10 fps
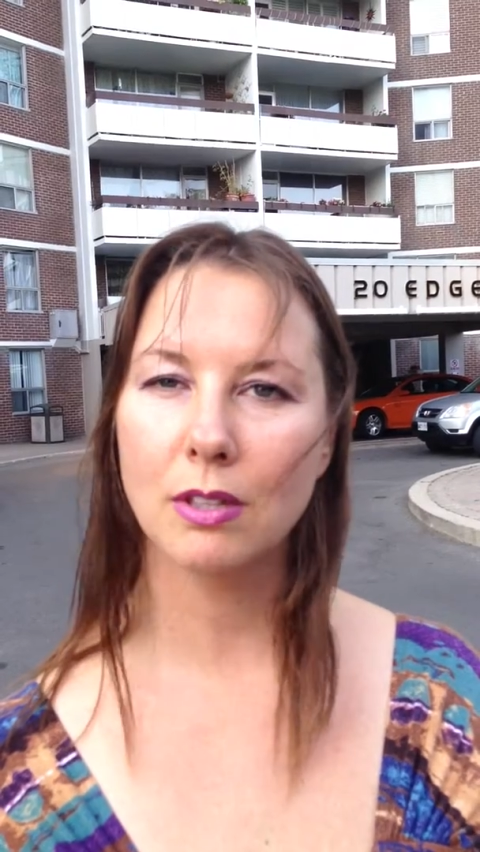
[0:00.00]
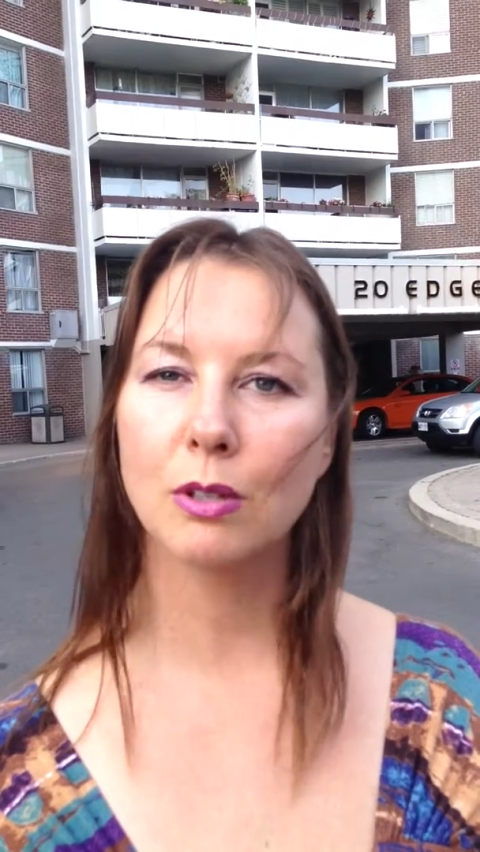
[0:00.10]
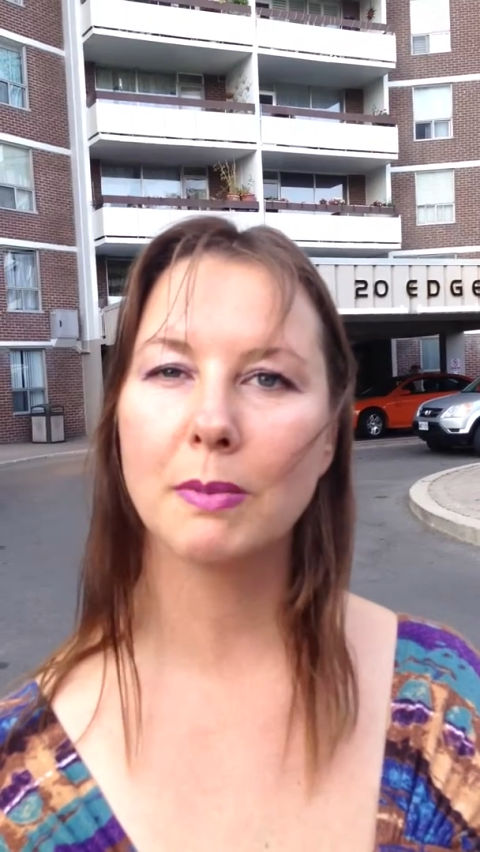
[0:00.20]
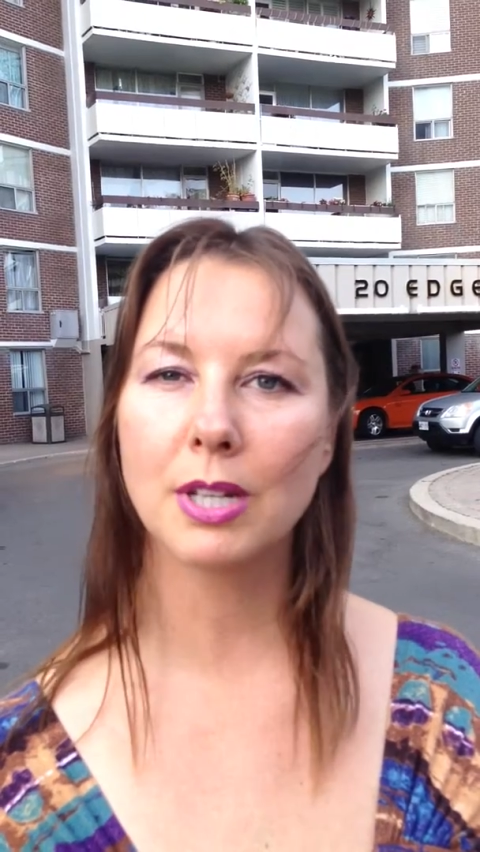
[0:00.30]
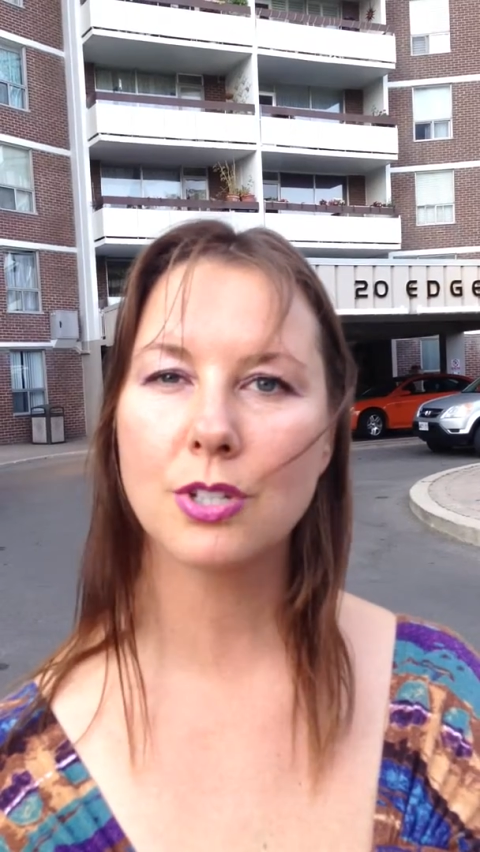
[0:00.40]

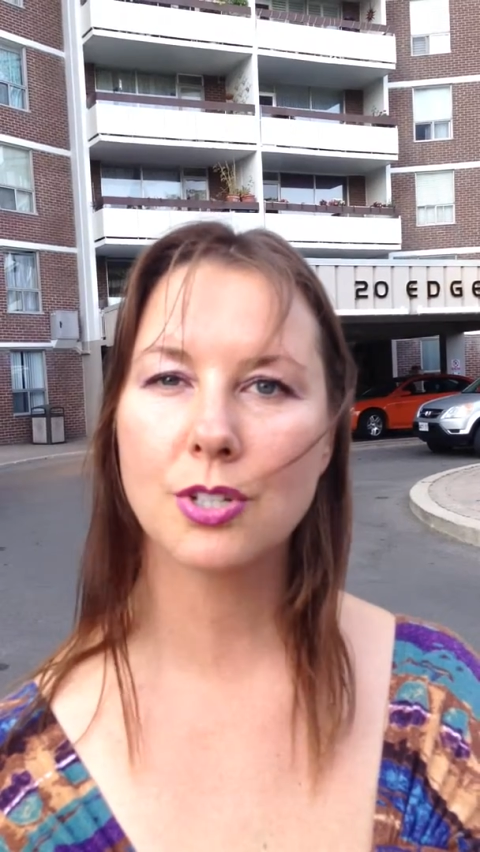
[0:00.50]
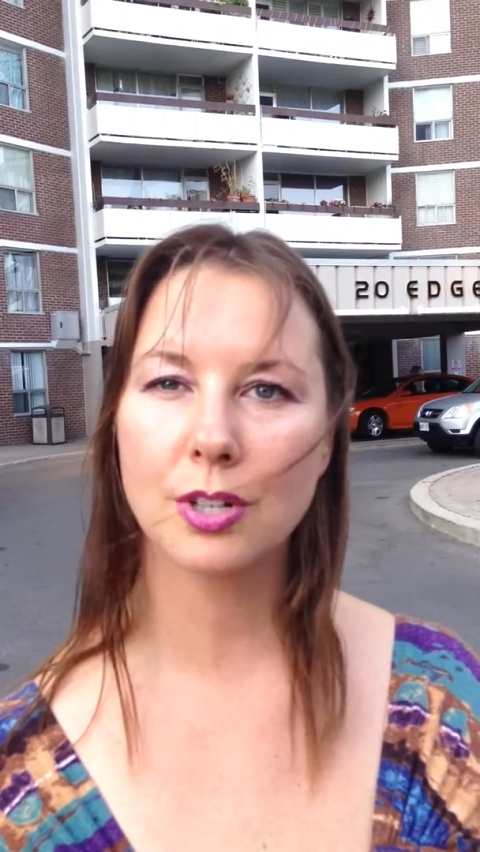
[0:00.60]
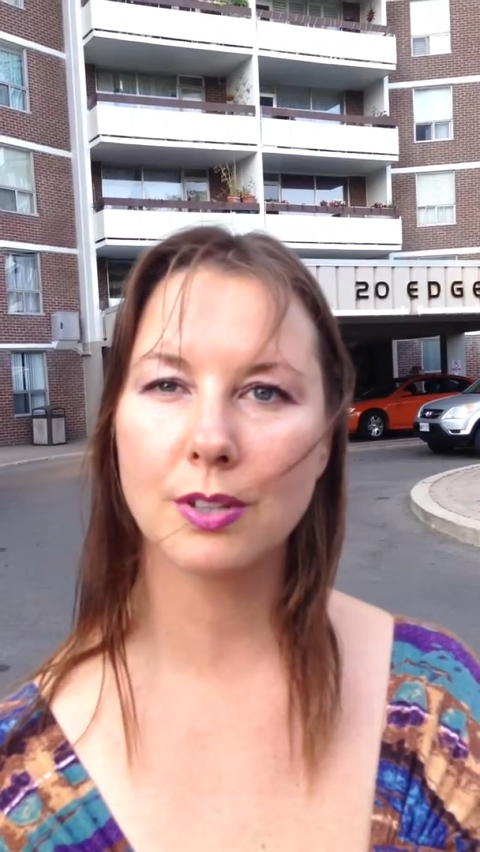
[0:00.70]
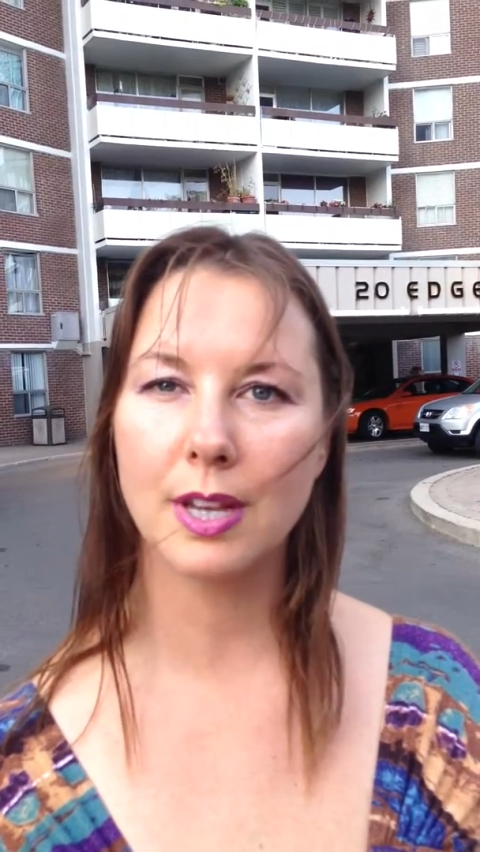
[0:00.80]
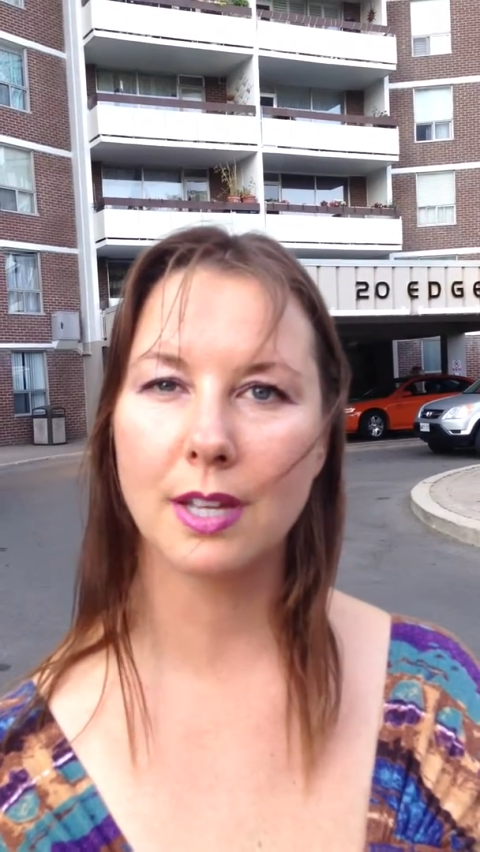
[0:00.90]
you made
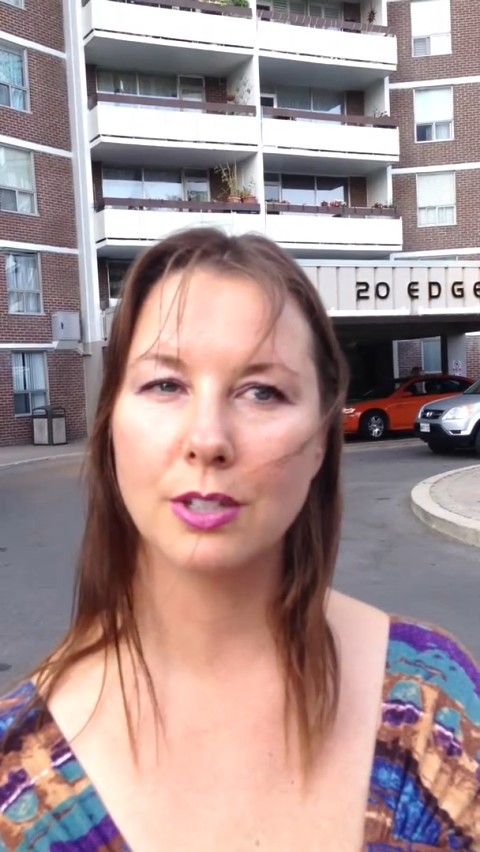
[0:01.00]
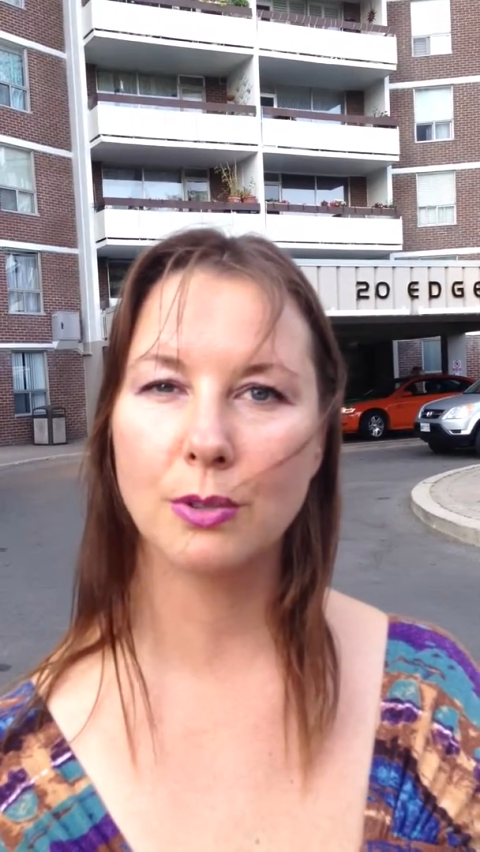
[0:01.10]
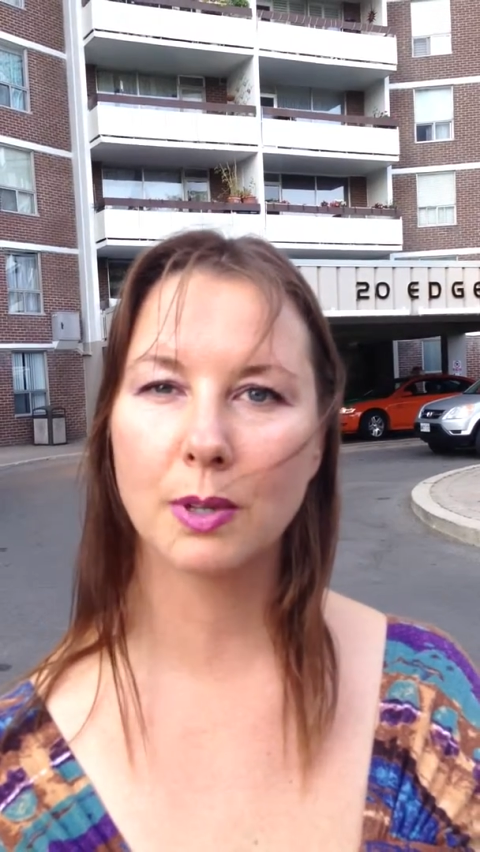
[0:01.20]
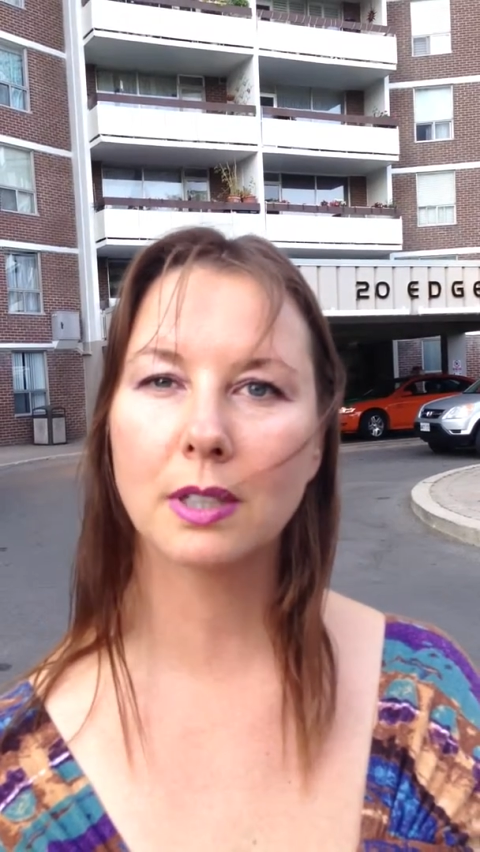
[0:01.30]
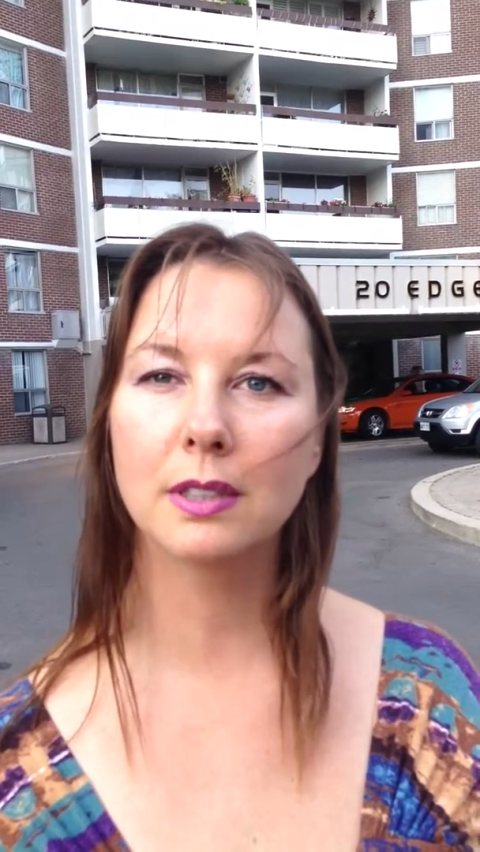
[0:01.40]
sure that
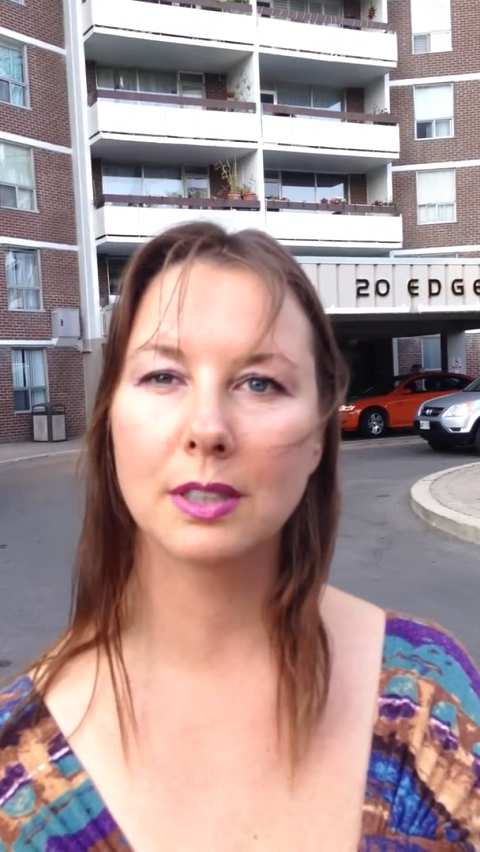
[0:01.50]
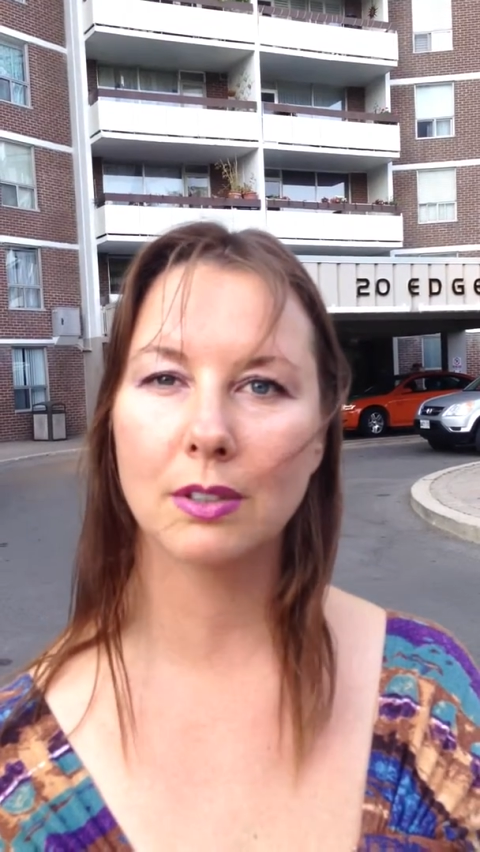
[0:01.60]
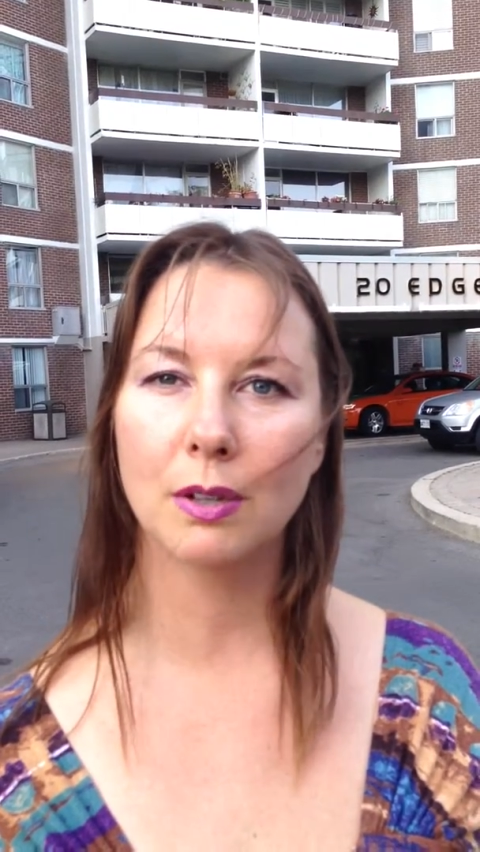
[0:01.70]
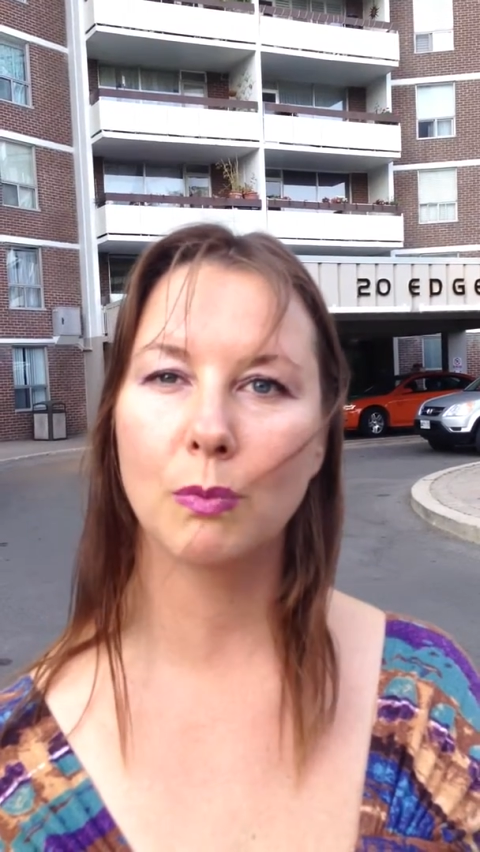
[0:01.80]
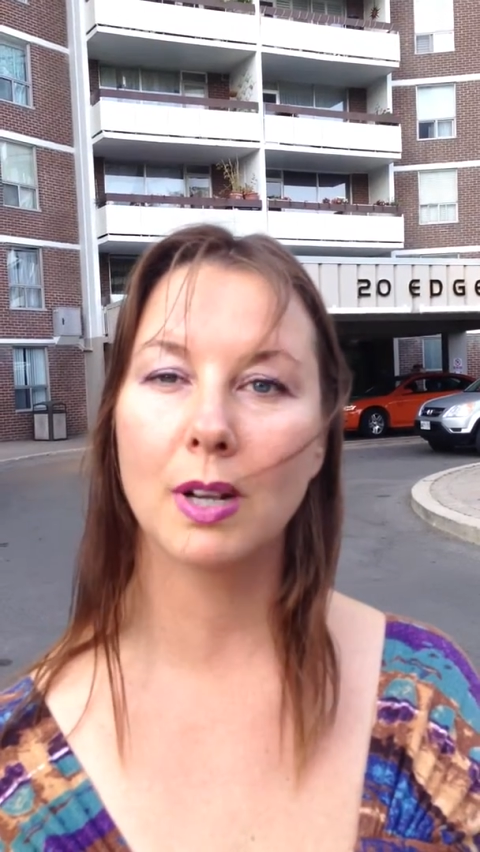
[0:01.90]
you were clear
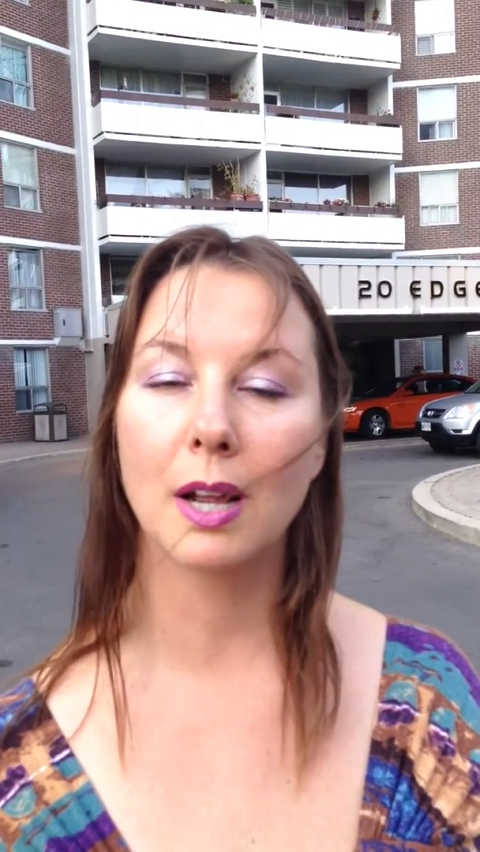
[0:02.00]
on what